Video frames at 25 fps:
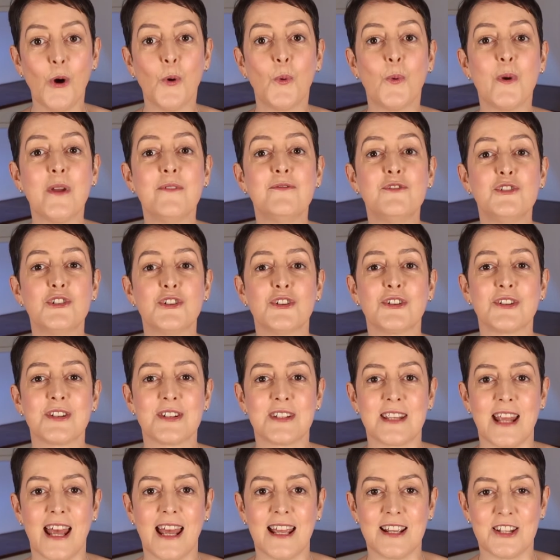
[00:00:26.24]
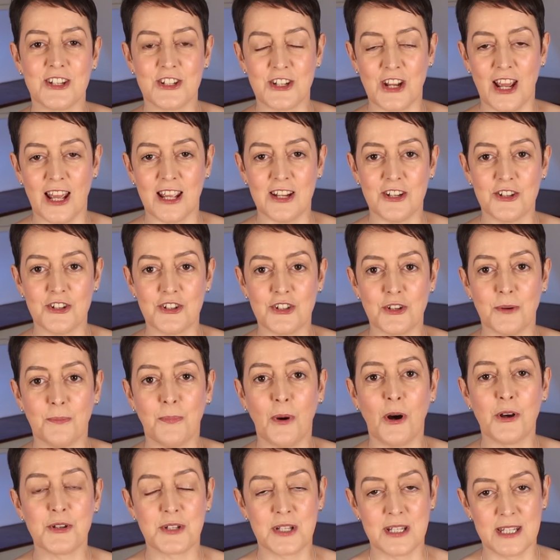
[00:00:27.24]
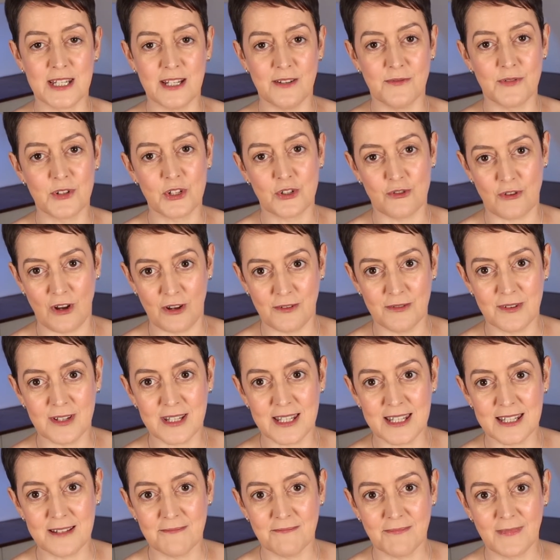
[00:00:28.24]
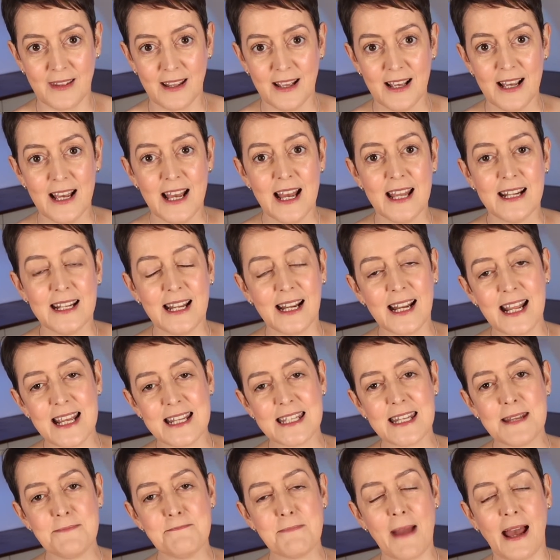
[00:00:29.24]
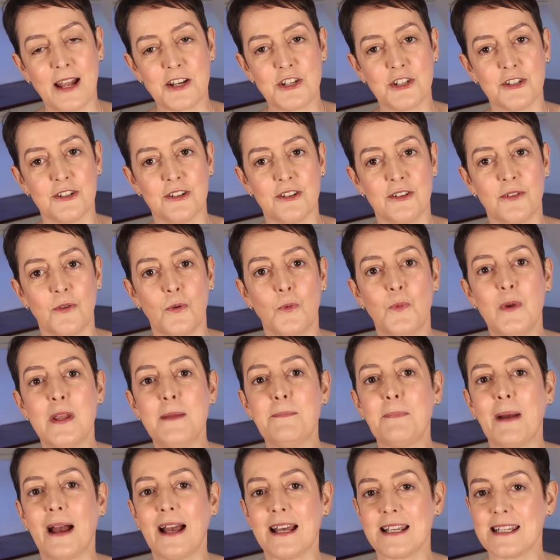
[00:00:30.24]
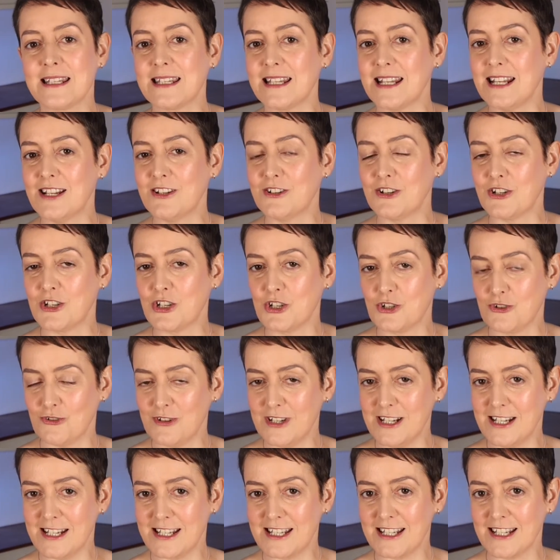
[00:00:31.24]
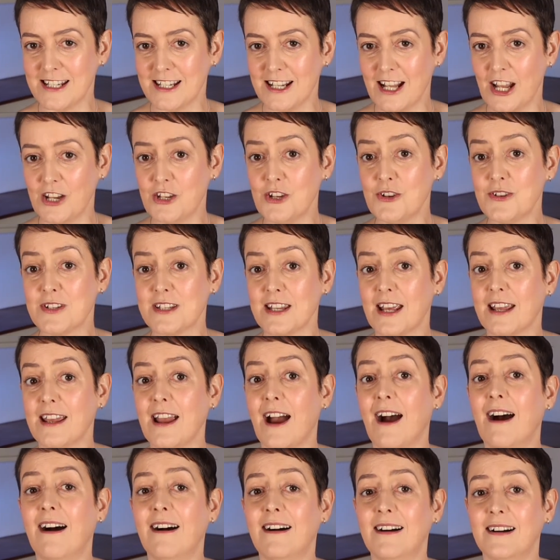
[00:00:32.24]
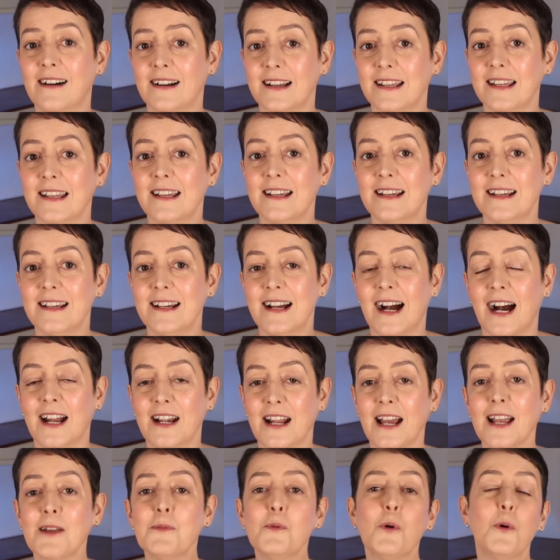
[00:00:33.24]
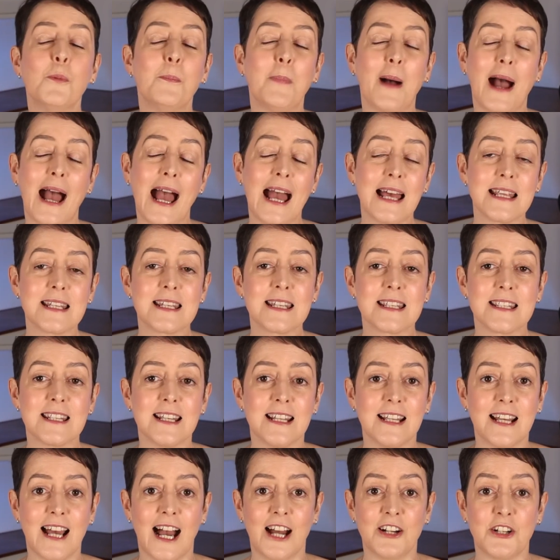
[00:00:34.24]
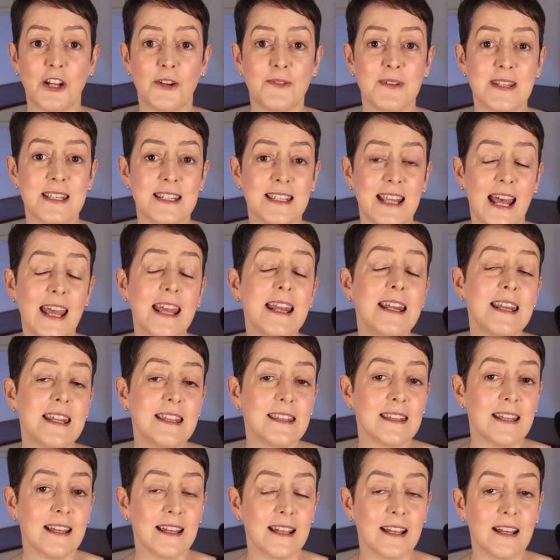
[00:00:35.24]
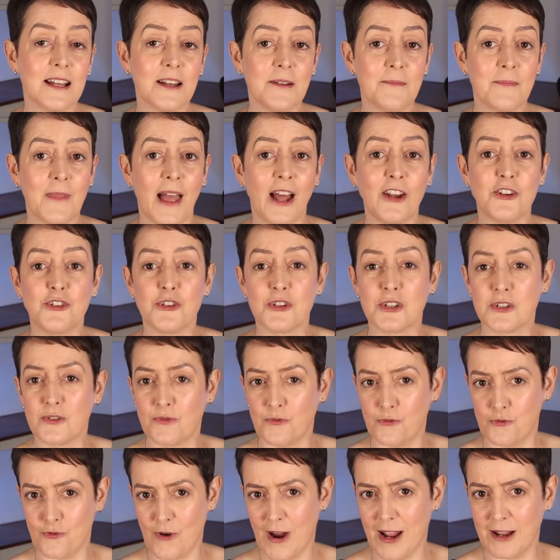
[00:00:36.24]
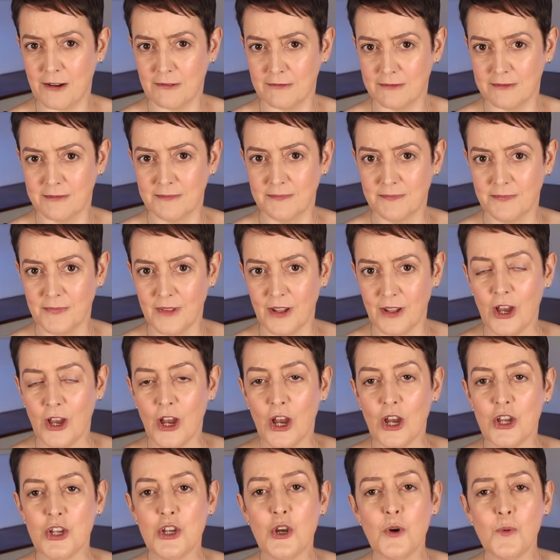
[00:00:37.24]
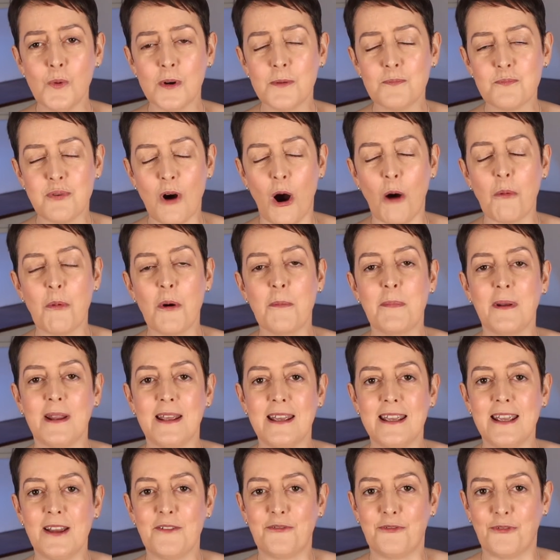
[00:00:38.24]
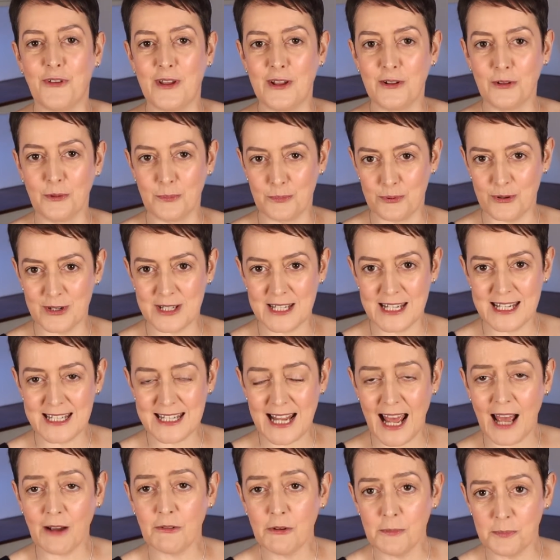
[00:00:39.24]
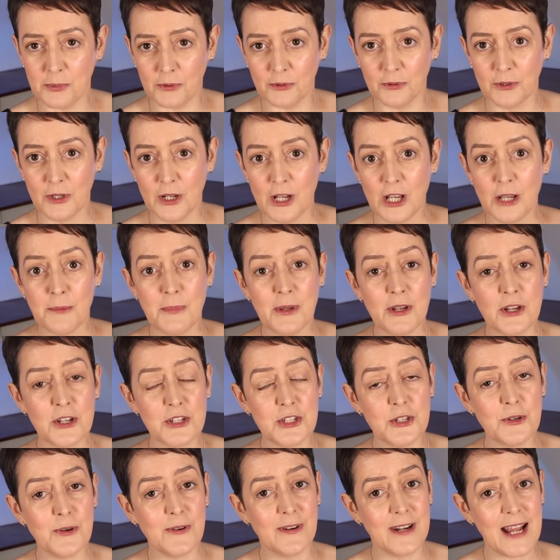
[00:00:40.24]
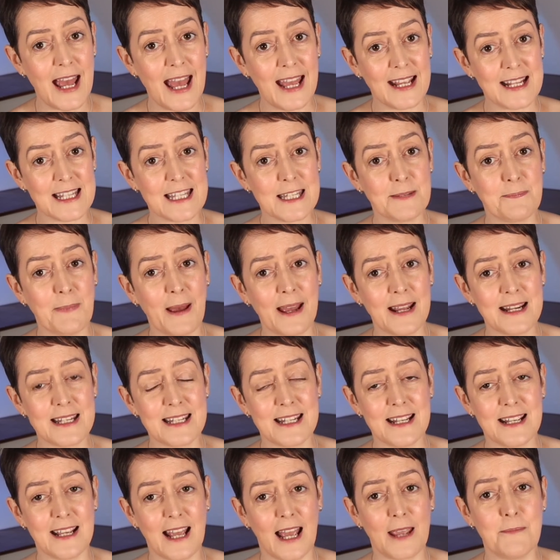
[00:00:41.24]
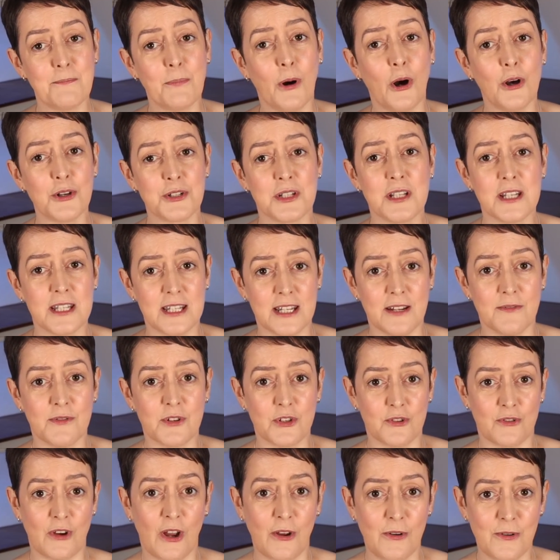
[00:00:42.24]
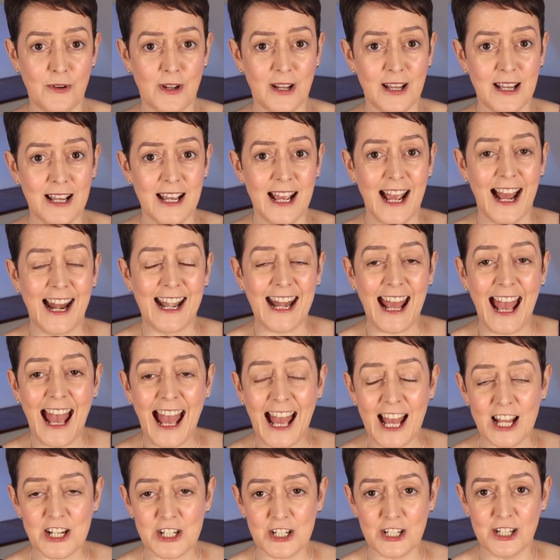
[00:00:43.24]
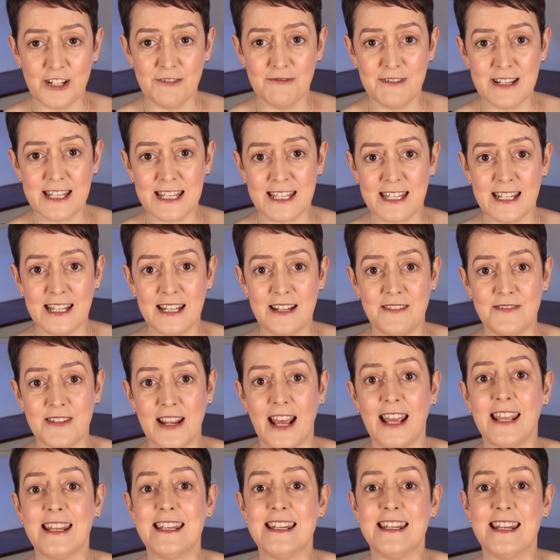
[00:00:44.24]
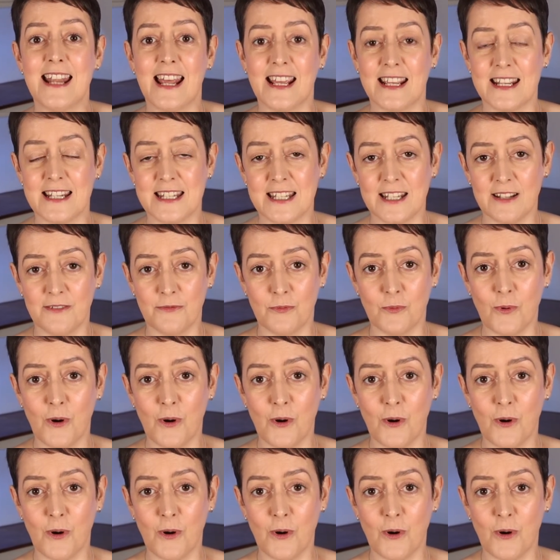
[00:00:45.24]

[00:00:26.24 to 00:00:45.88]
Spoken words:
We've just exchanged positive strokes. Now let's imagine we pass in the street and you say hi, and I walk past, I don't say anything and just frown. You would probably feel pretty terrible because you were expecting a positive stroke and actually received a negative